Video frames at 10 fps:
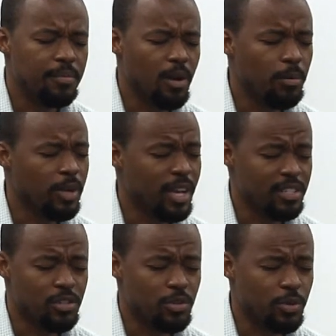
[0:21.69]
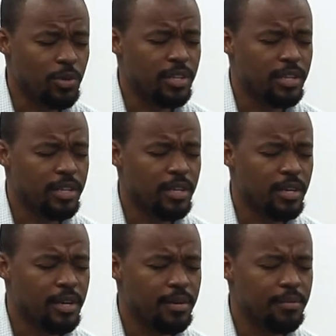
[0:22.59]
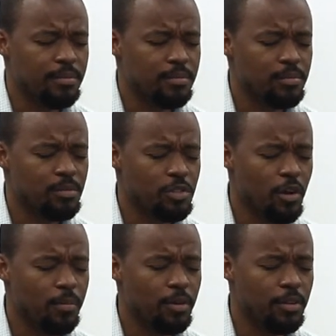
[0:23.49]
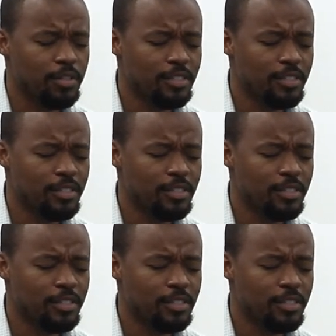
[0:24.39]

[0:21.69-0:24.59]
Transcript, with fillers: double edged sword, um, sharper,